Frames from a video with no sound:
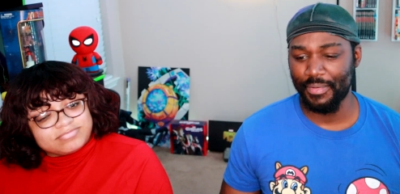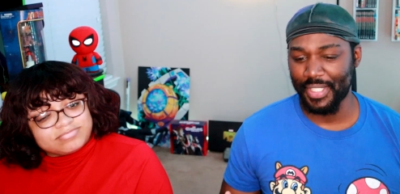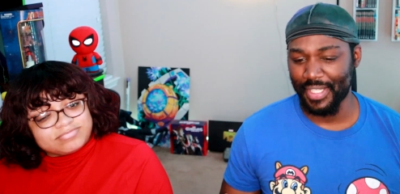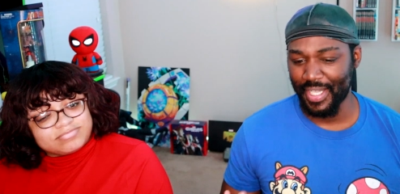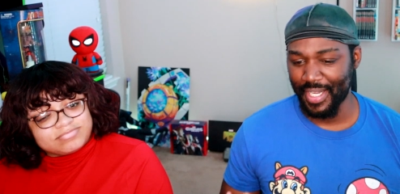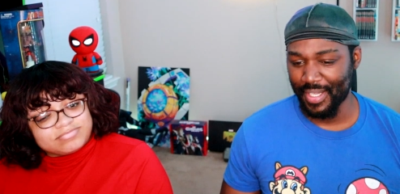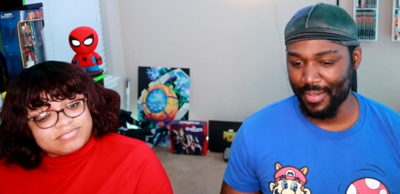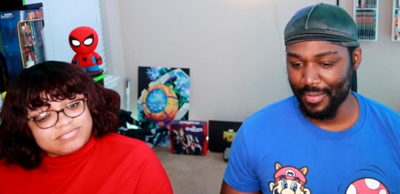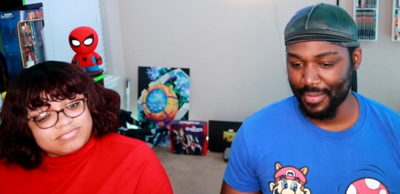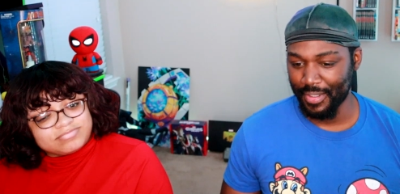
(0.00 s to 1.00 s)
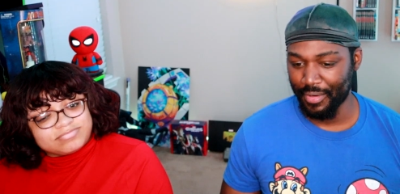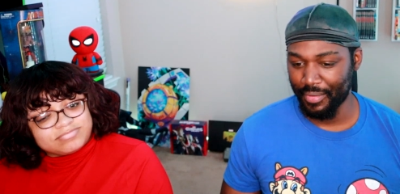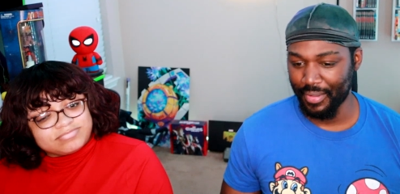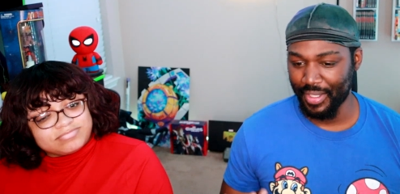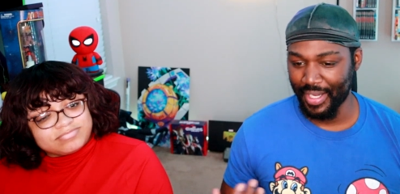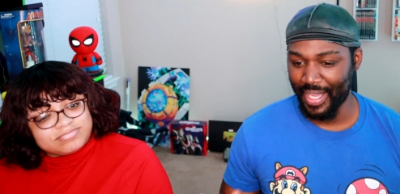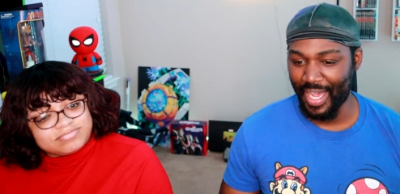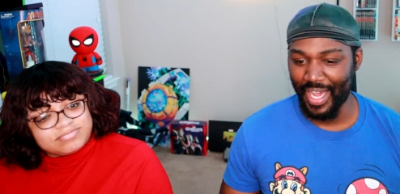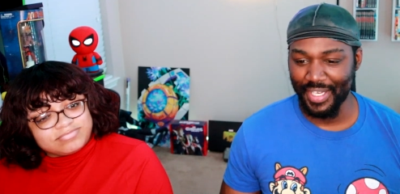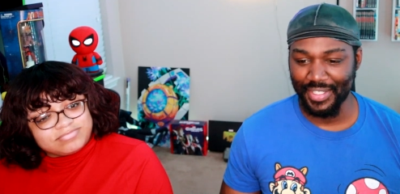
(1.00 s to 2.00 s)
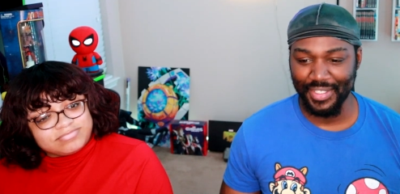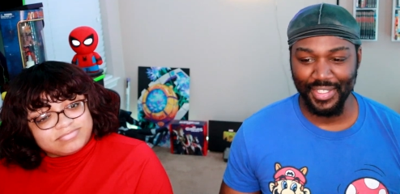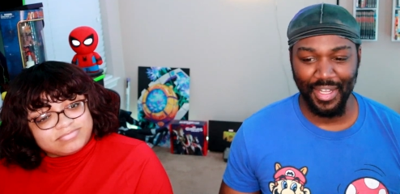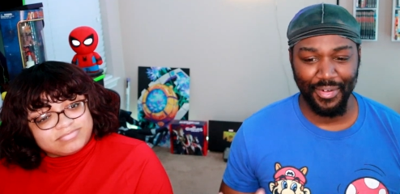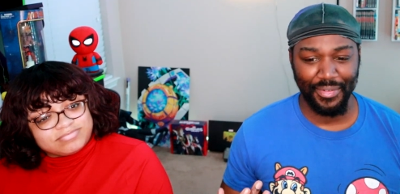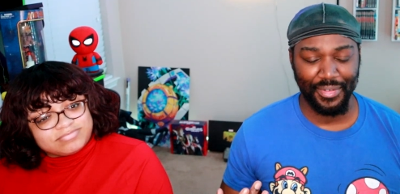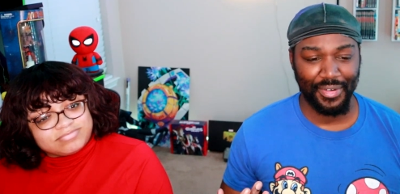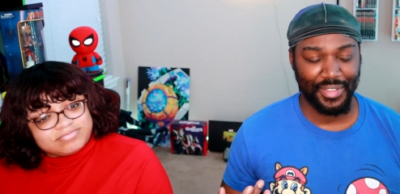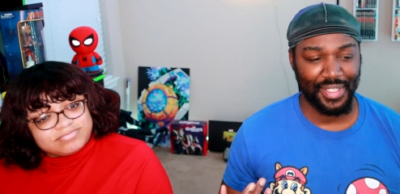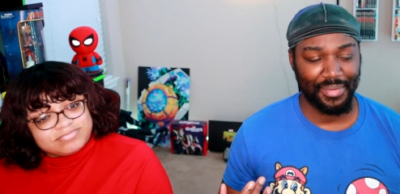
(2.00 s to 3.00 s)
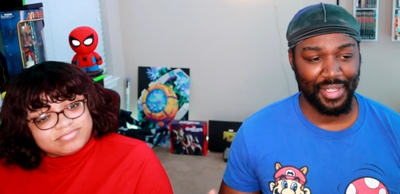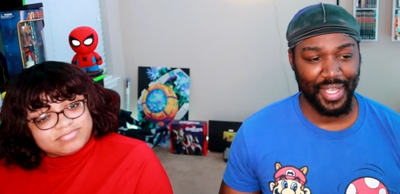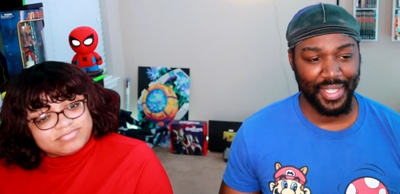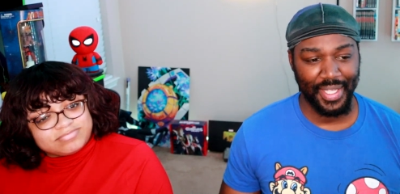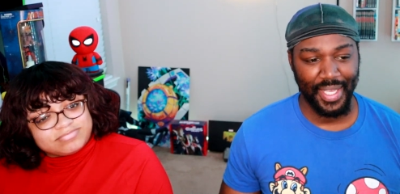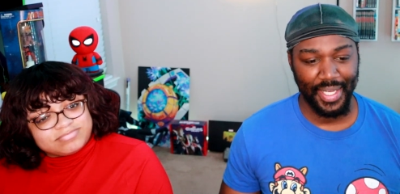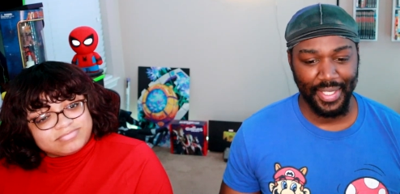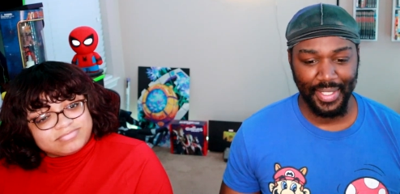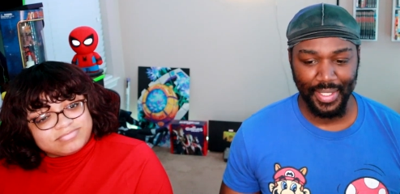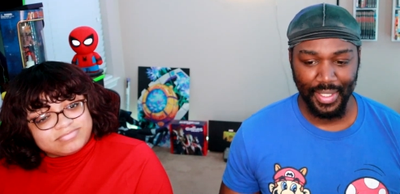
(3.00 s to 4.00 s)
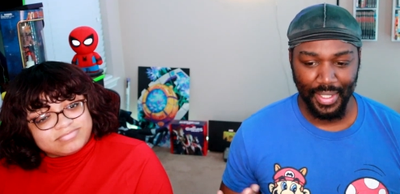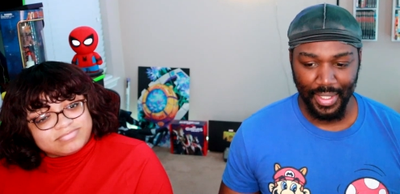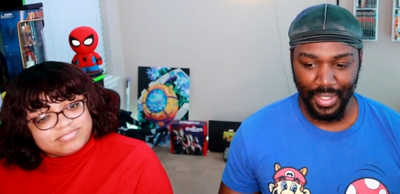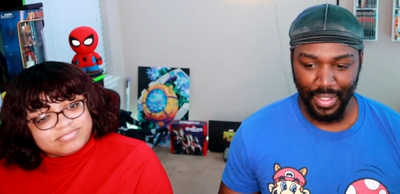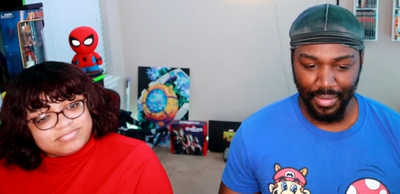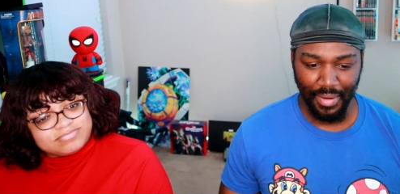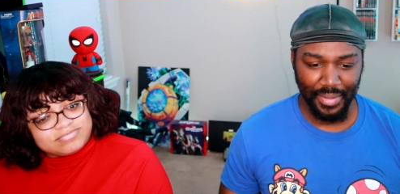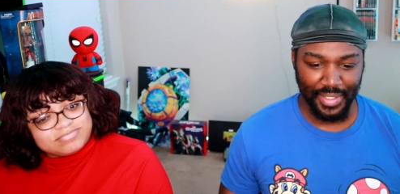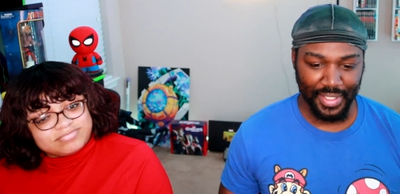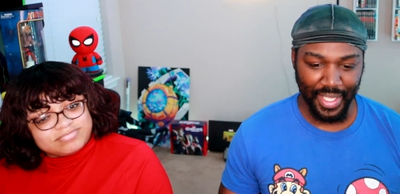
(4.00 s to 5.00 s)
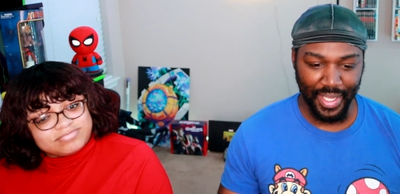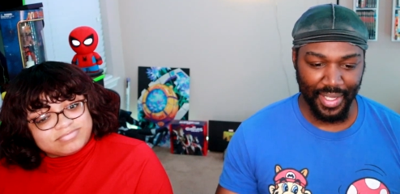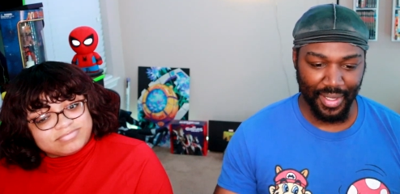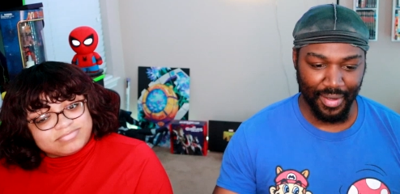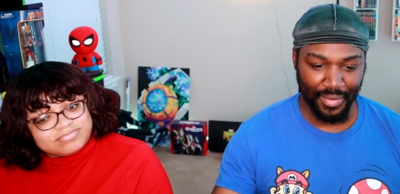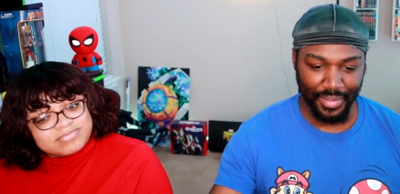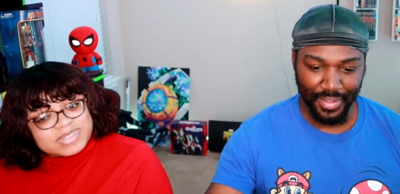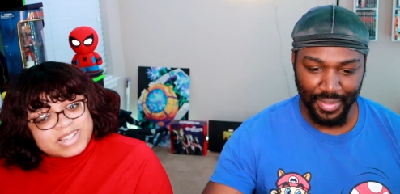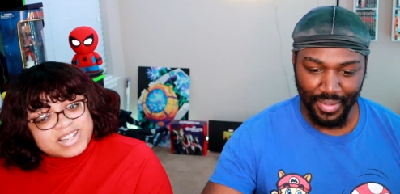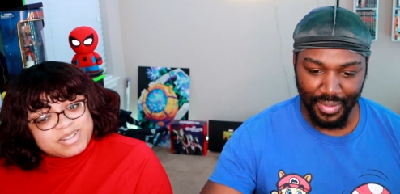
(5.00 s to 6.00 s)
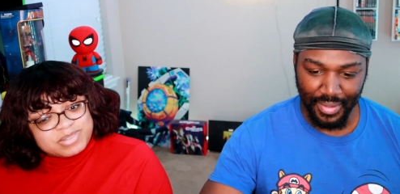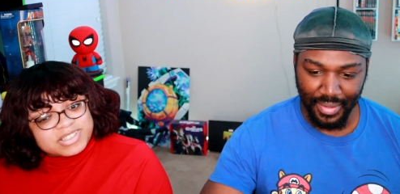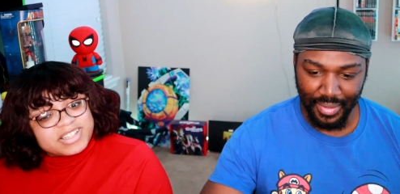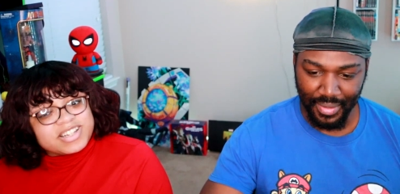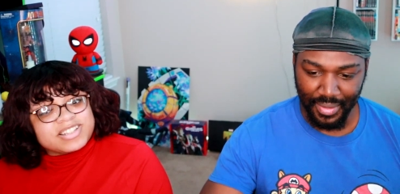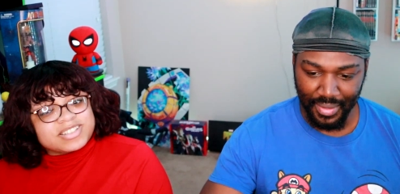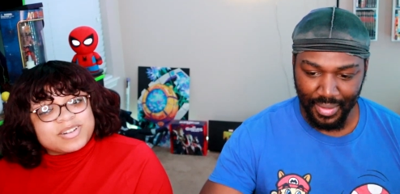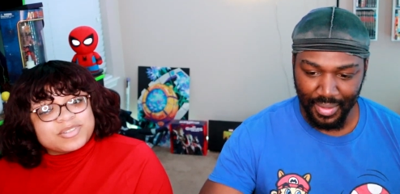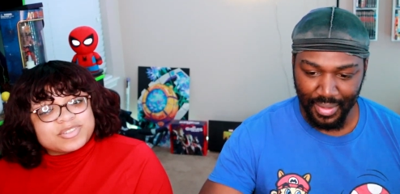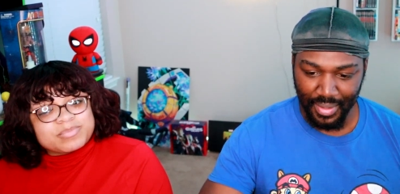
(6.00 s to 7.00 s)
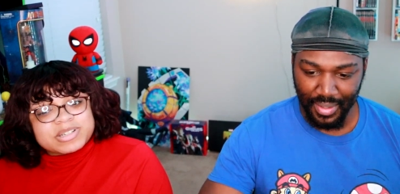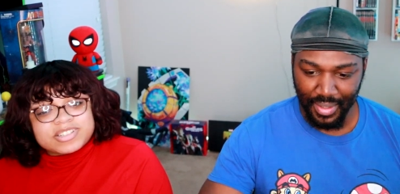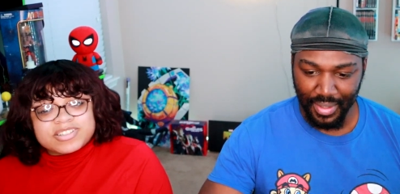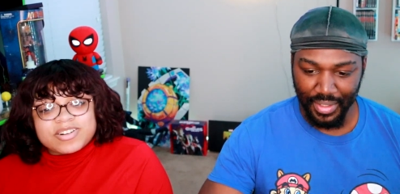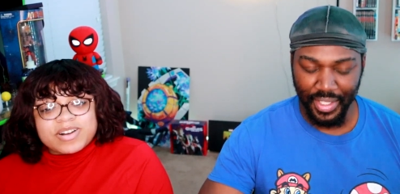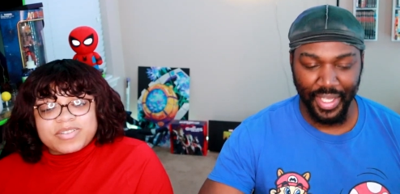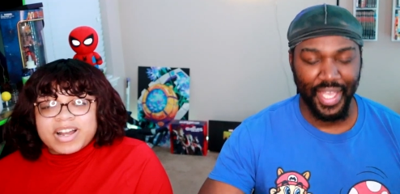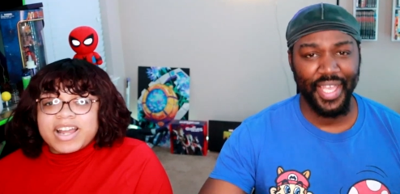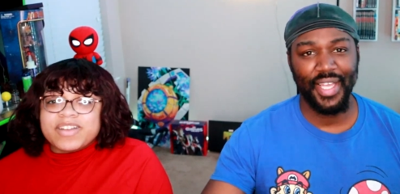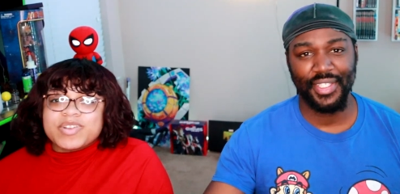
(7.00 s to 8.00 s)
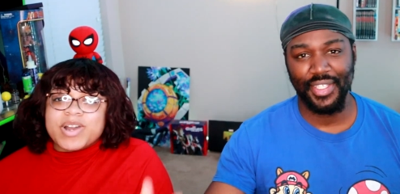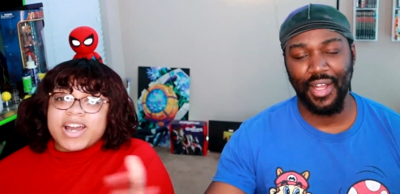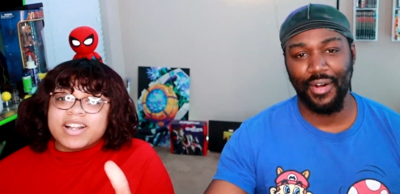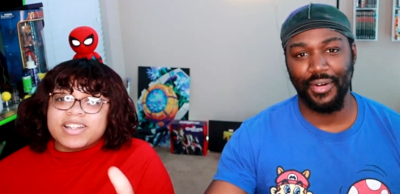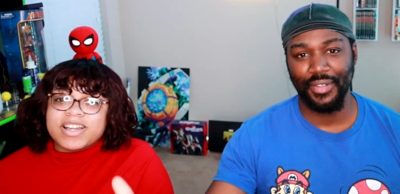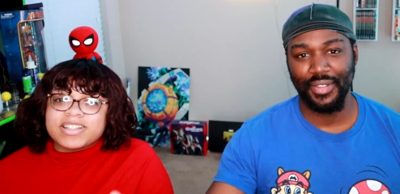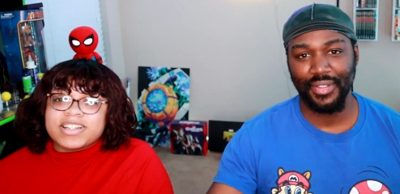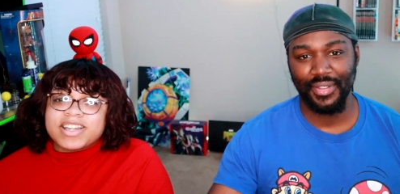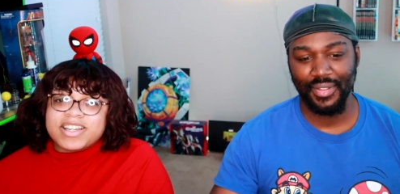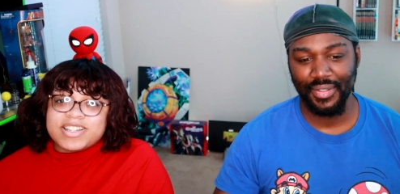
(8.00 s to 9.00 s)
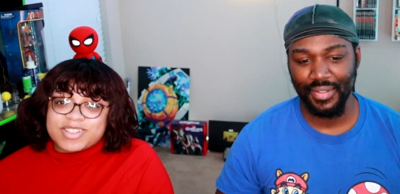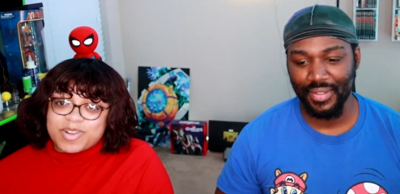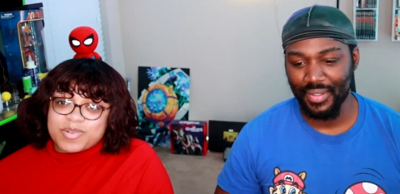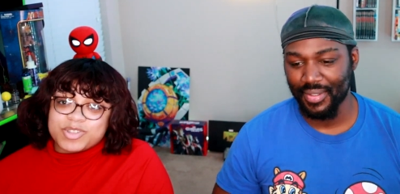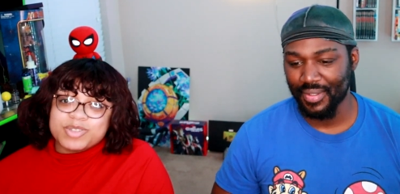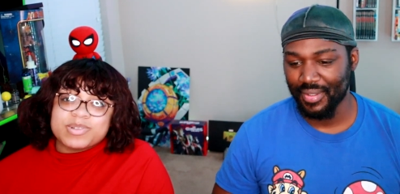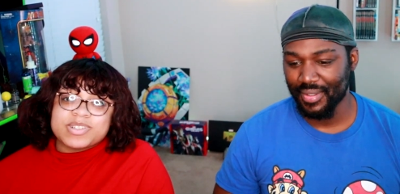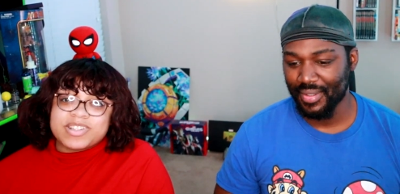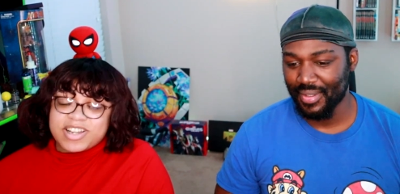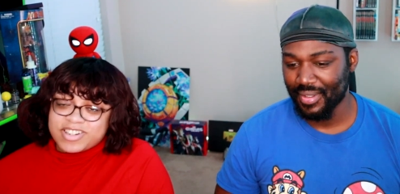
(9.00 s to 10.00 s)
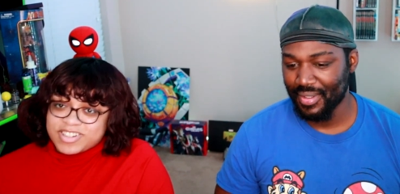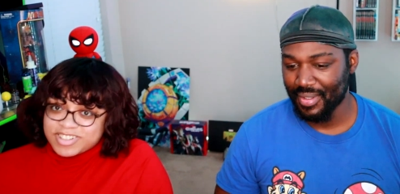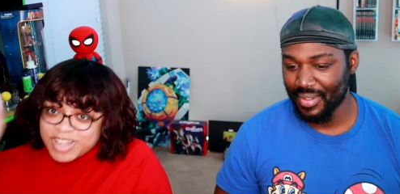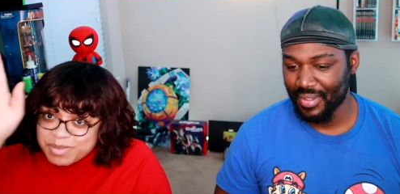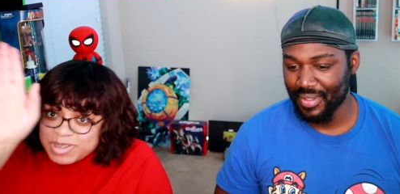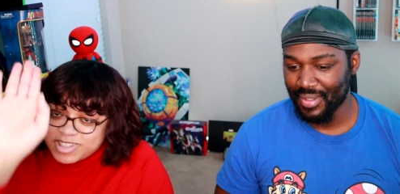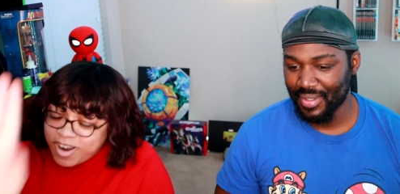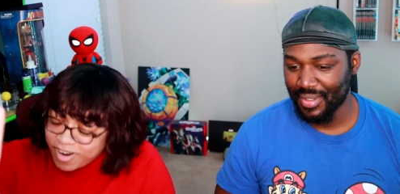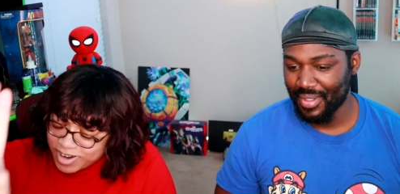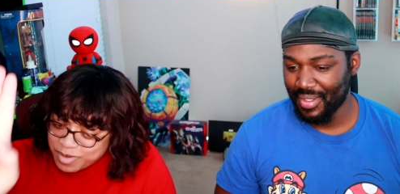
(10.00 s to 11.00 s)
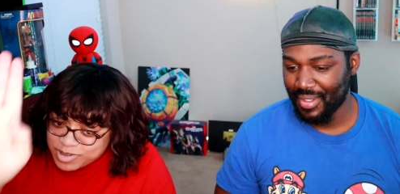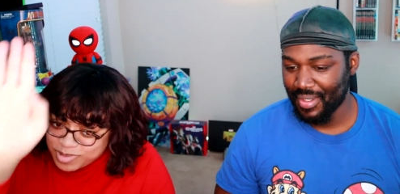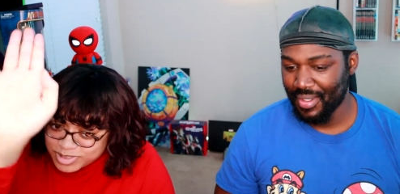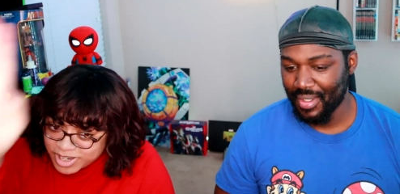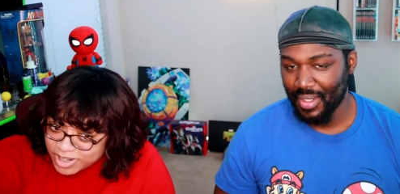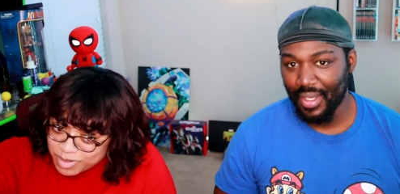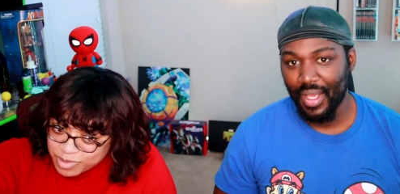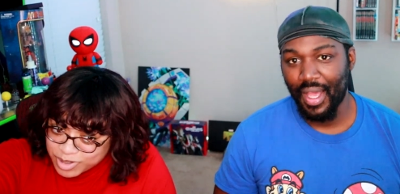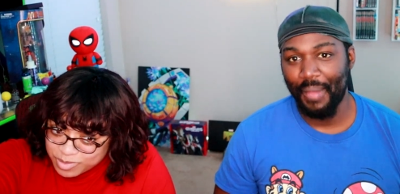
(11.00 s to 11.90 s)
Speaker 1: was that thing called the the God Stone or something like that. What was the thing called?
Speaker 2: It was the Keystones, but you know, the king. I, if you had to let the Keystones, you would have had to just let me talk. I was gonna tell him what it